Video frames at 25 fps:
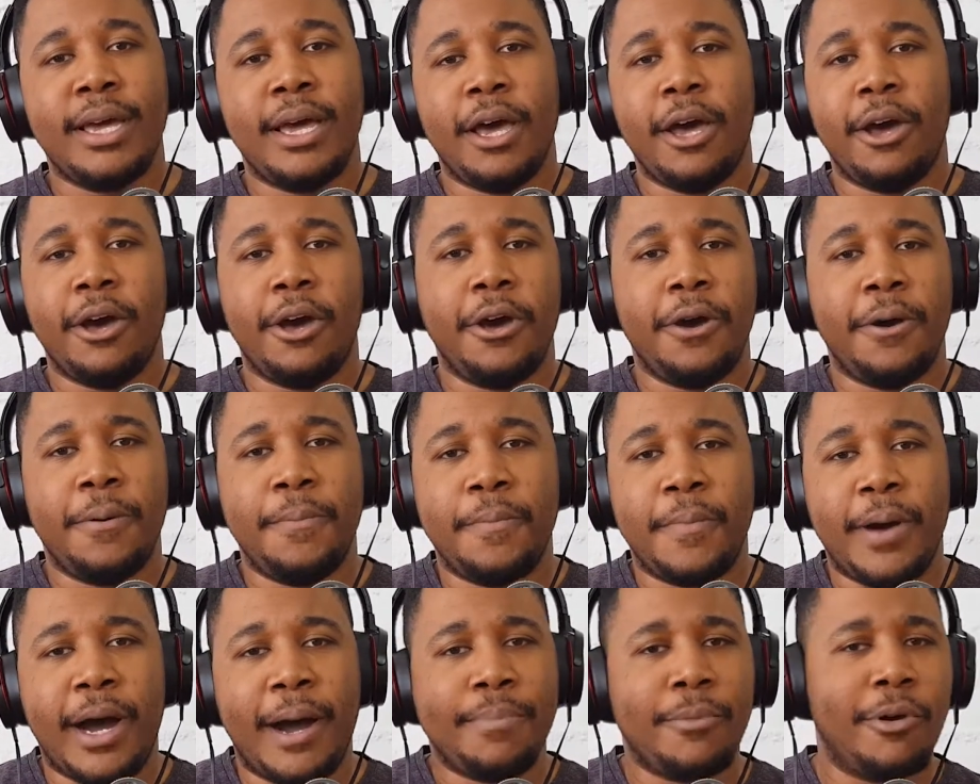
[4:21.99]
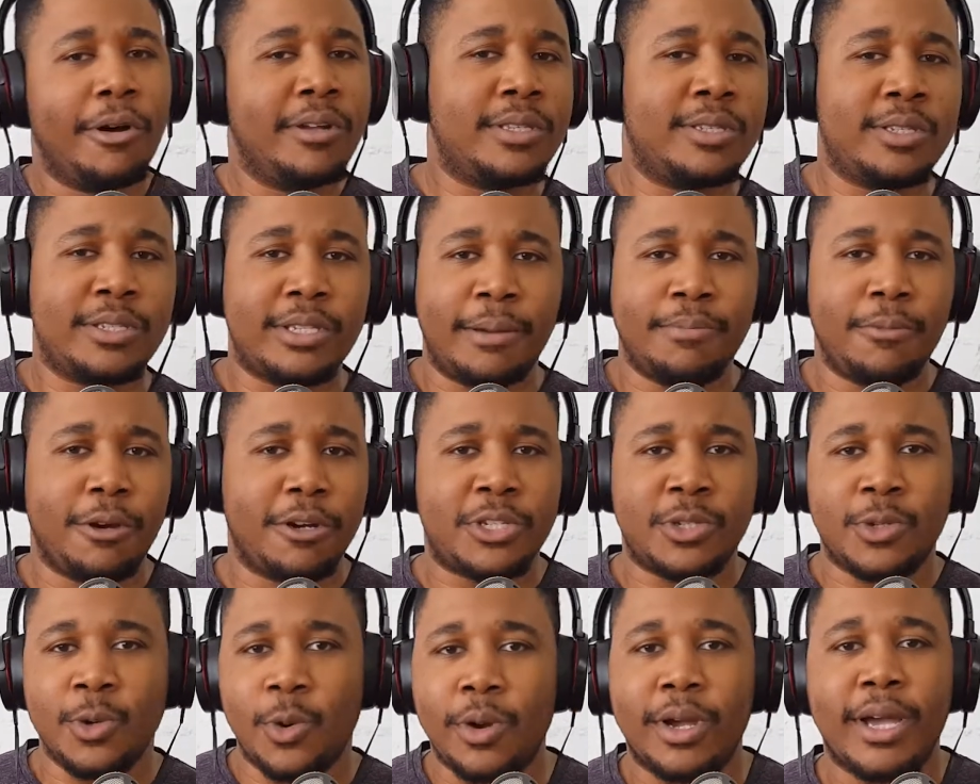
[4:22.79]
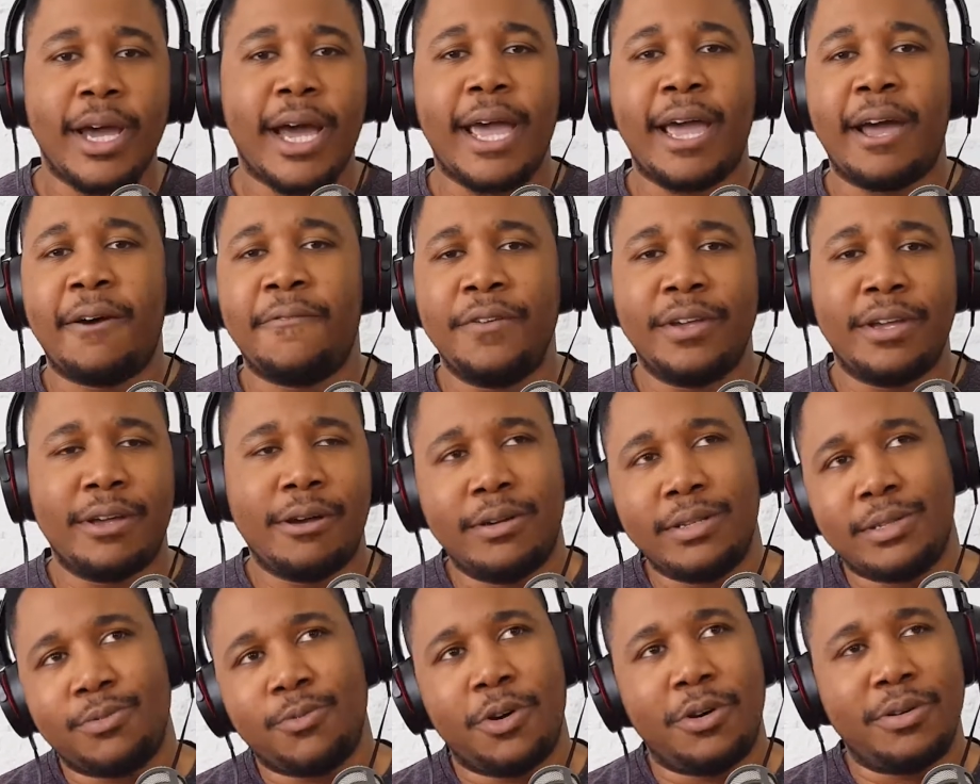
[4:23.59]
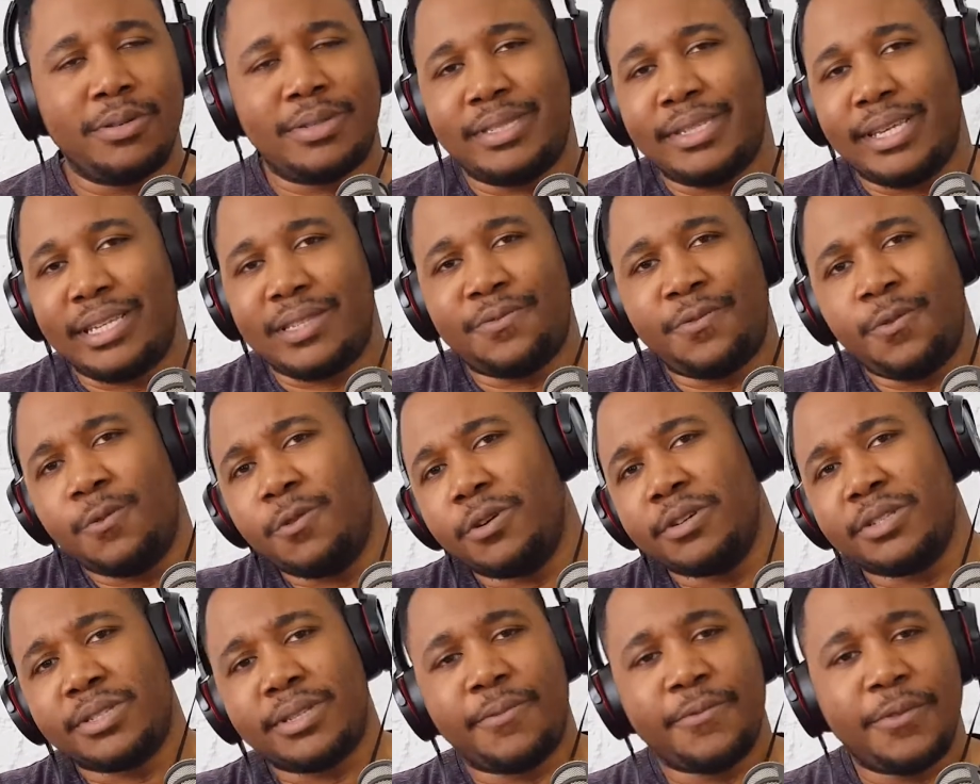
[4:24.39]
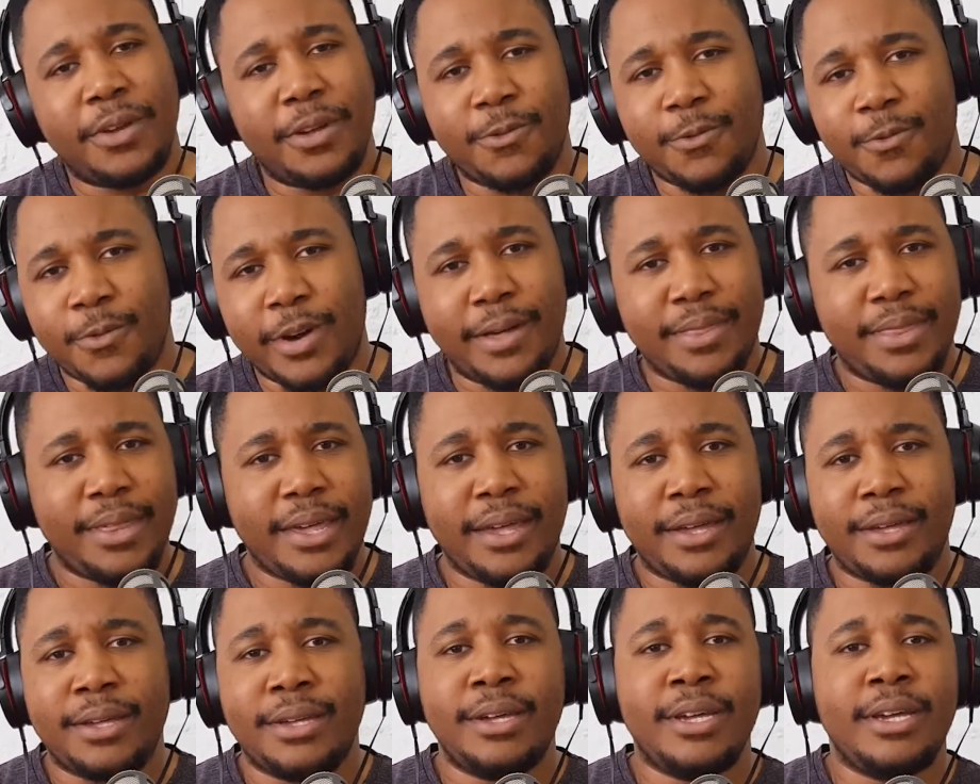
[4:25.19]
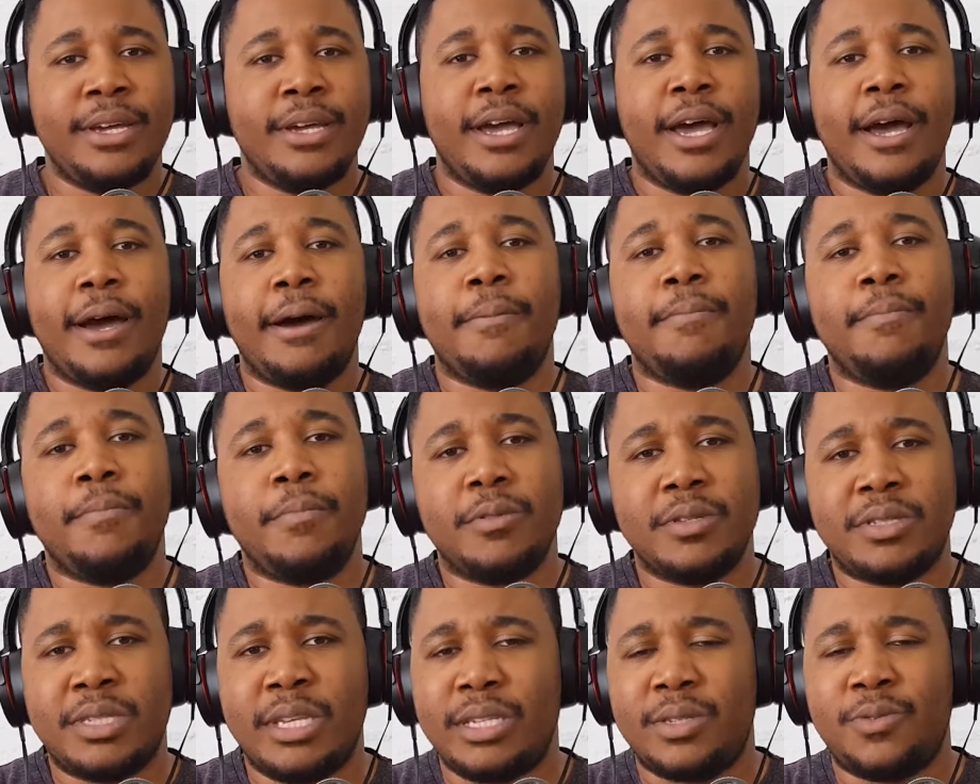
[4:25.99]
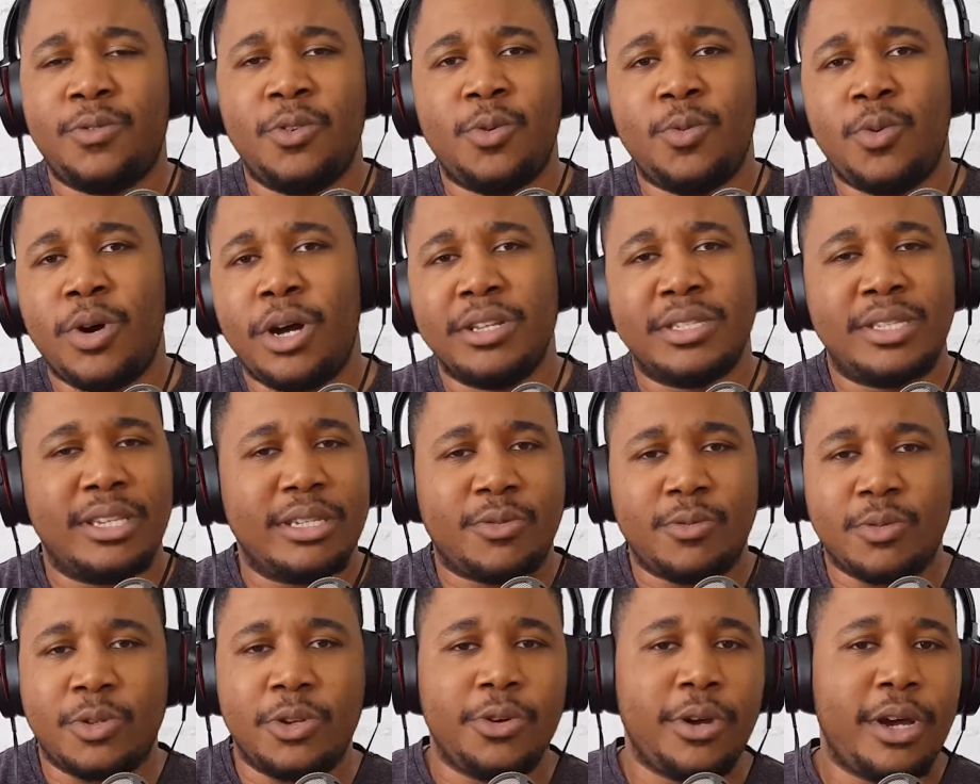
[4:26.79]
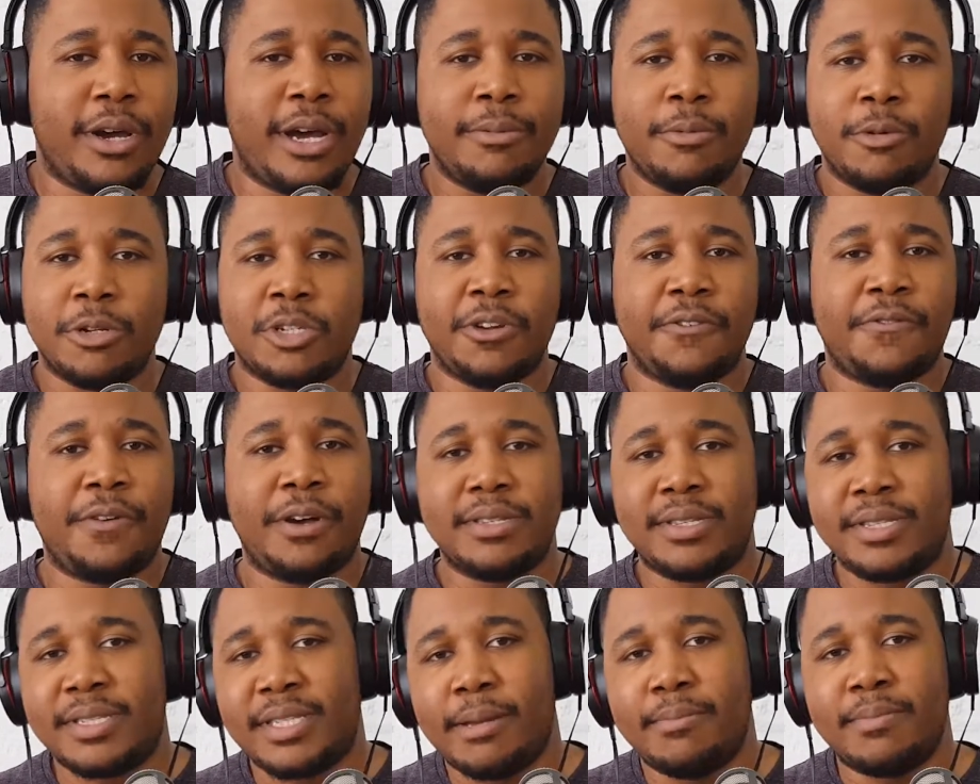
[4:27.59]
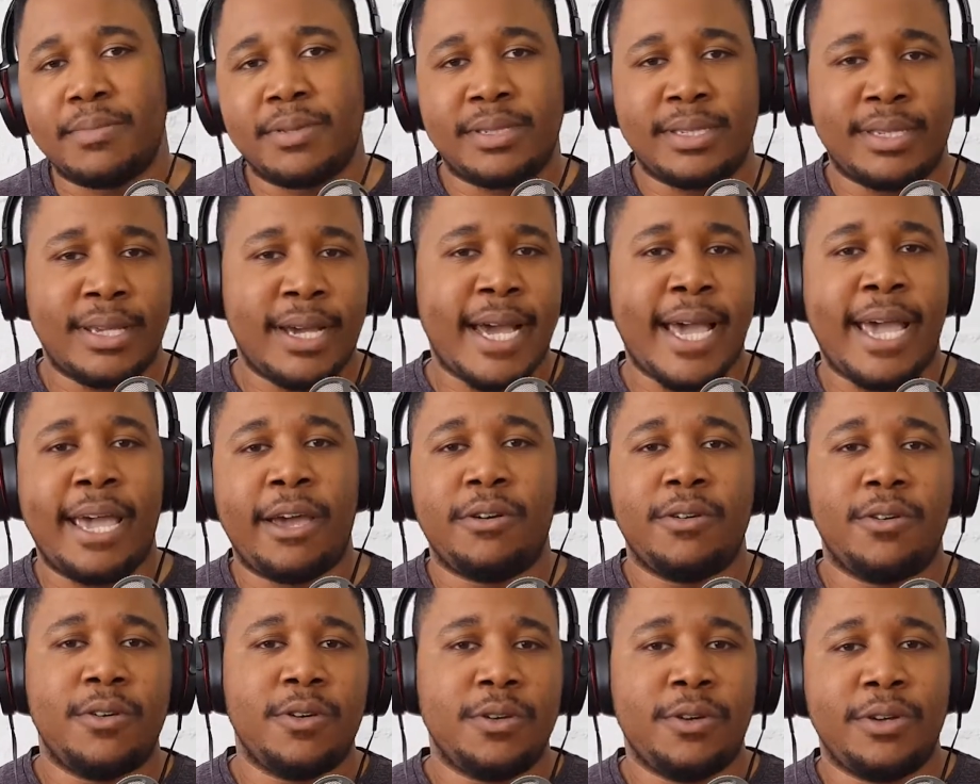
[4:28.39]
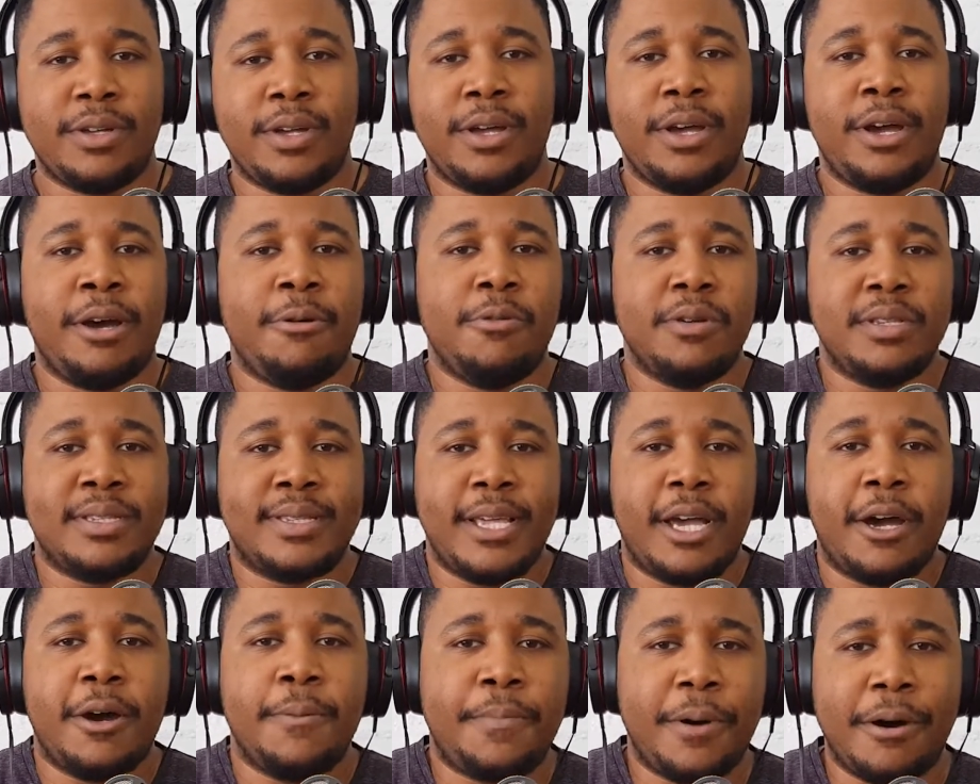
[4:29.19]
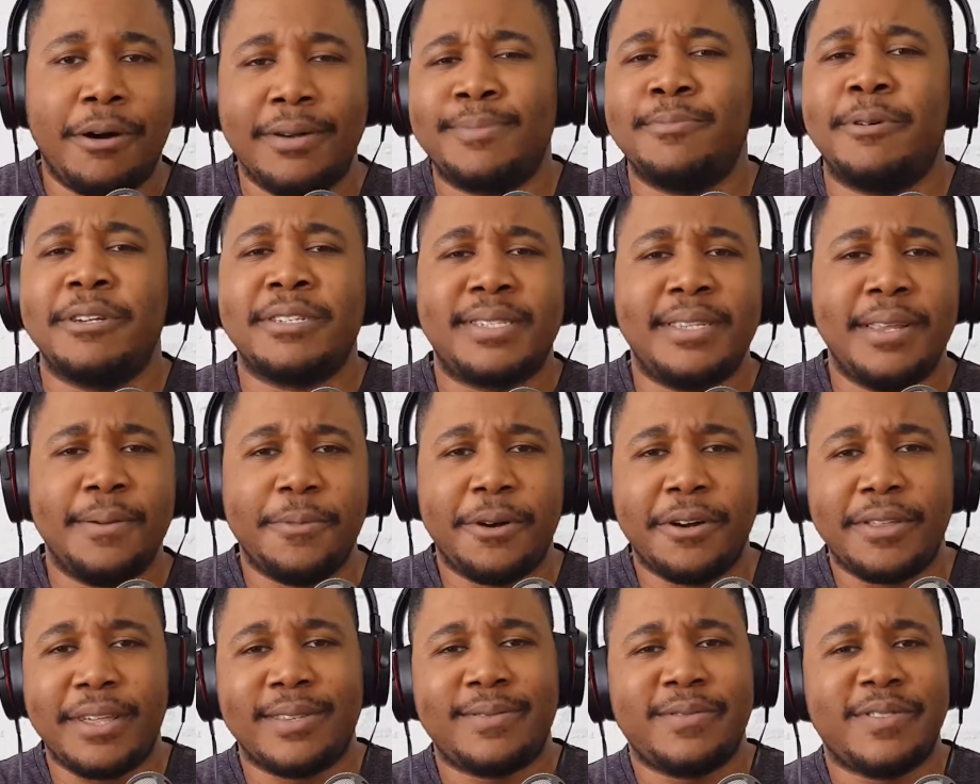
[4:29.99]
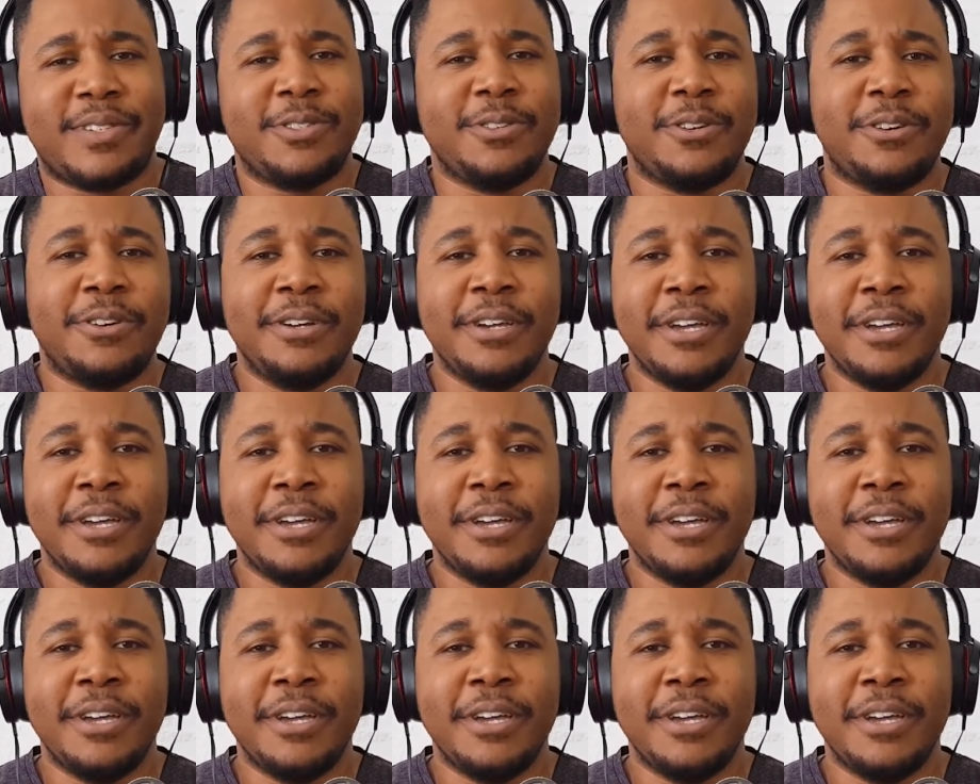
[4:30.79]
I'm not a short guy. I think I was, 6 foot or something around that. I'm 6 foot one or 6 foot two. I'm not sure if I was the same height I was now, but I was much slimmer, that's for sure.